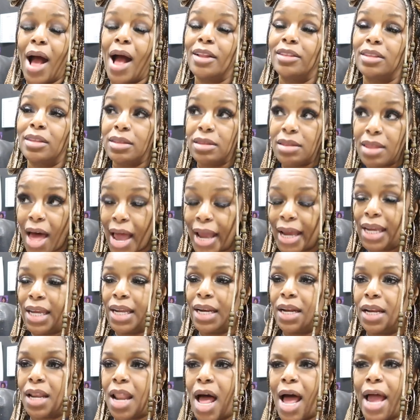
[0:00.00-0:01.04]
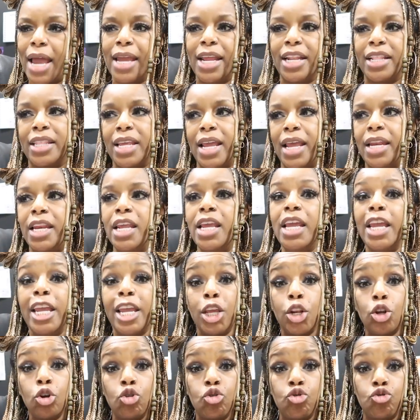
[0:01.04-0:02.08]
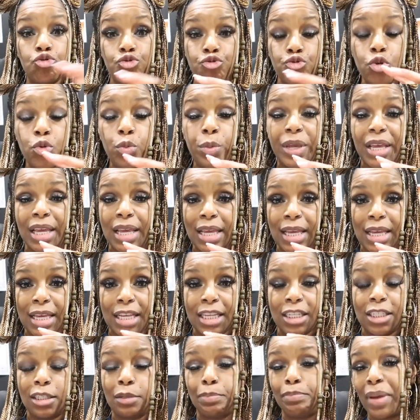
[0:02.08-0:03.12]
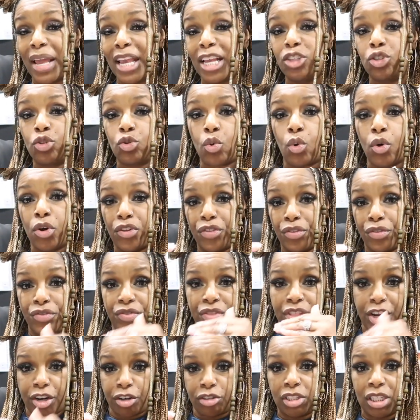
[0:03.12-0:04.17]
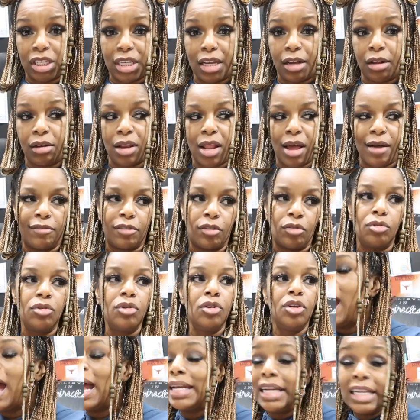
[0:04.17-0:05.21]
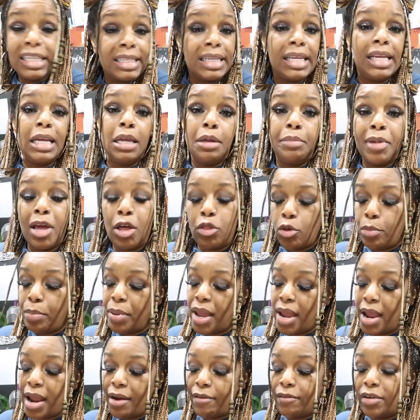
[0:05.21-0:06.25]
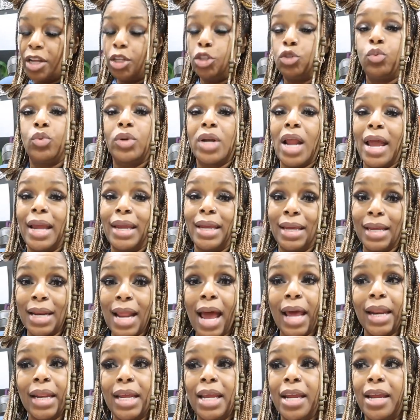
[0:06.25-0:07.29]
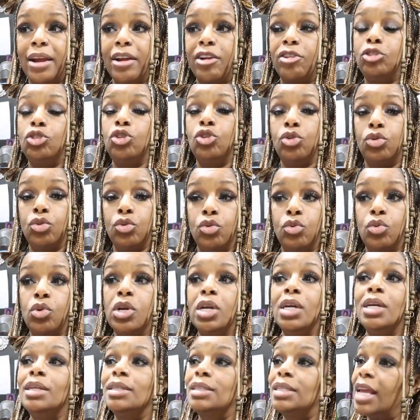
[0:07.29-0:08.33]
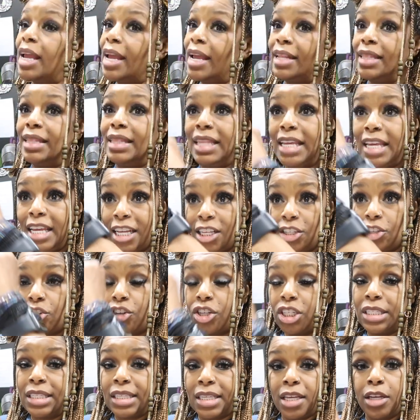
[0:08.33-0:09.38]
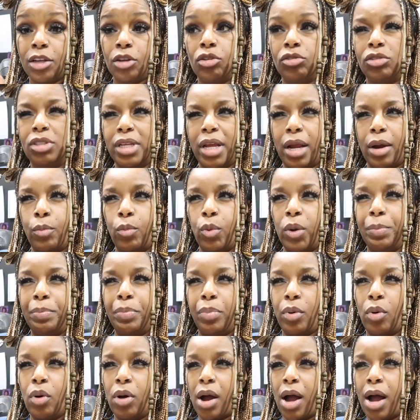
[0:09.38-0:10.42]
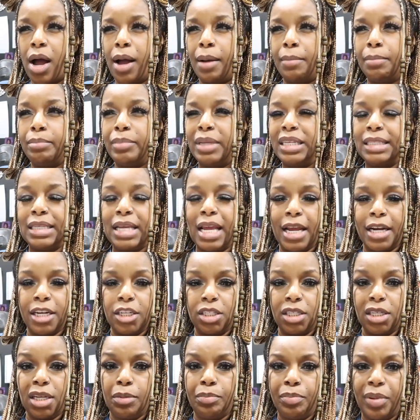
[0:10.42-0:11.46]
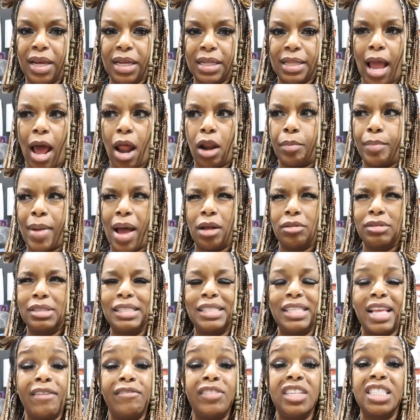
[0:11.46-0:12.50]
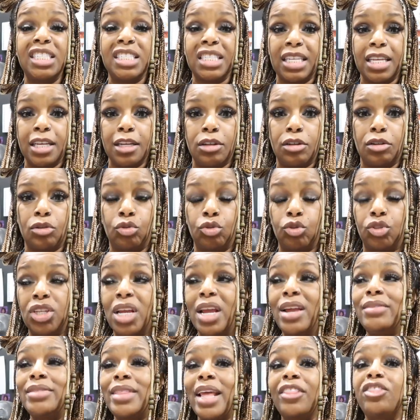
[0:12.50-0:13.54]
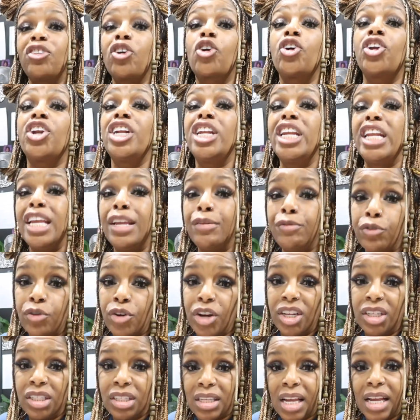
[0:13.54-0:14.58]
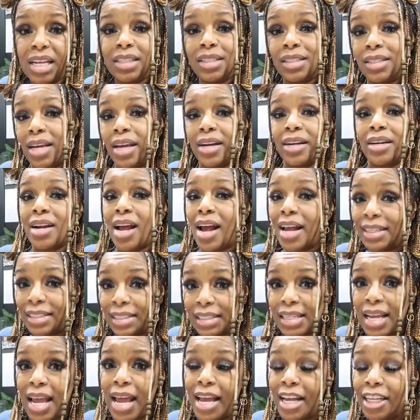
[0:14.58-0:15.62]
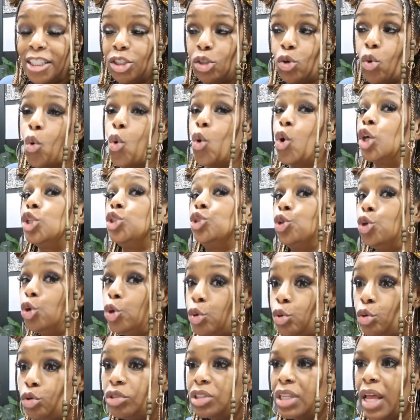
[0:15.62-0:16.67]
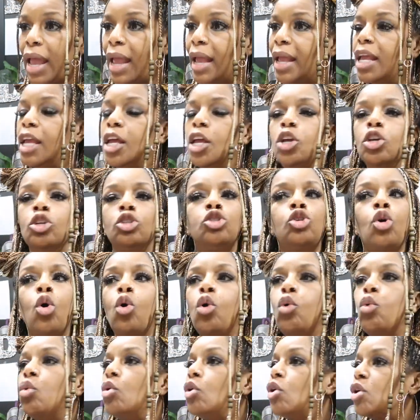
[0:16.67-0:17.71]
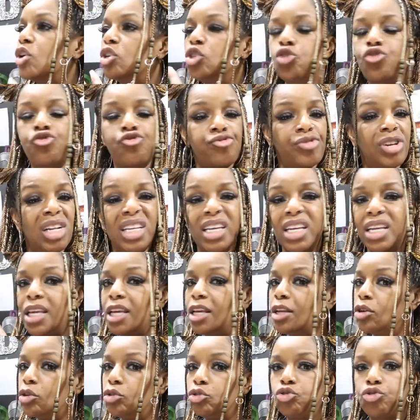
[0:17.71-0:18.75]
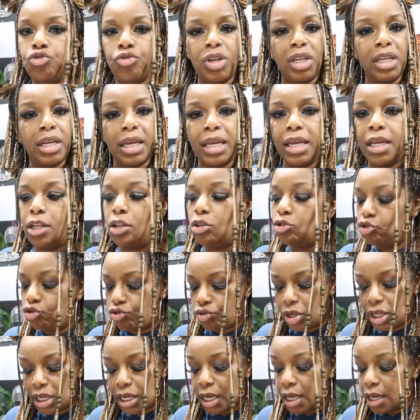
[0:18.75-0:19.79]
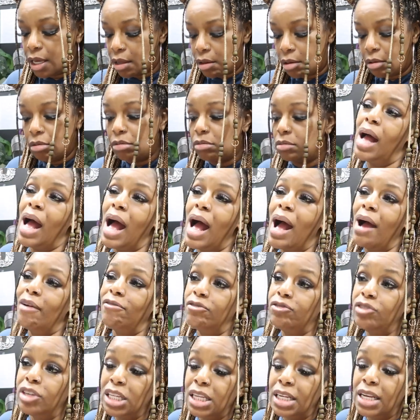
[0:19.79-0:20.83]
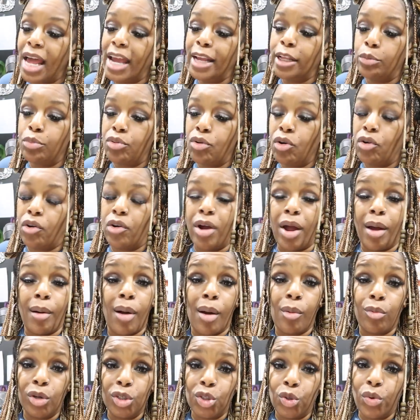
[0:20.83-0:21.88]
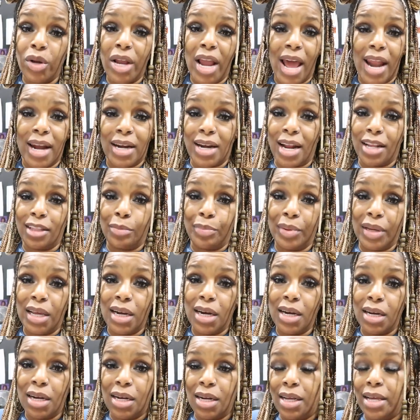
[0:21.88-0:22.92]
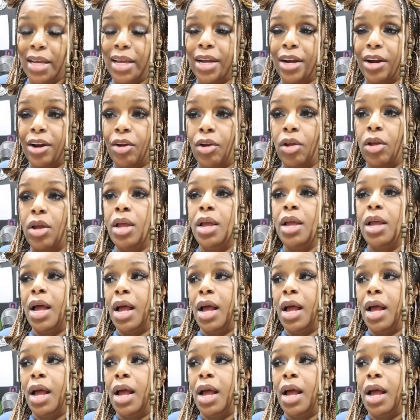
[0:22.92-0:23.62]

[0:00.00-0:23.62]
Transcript: I like it a lot. And then it'll group kids based on their skill level. I need to email the parents when I get out of here to say these are the skills. There, we um, Miss Anderson picked out about seven skills that they're going to need for their state standardized test on Tuesday. So drill and kill, drill and kill, drill and kill. I really like the program. I wish we had it at the beginning of the year.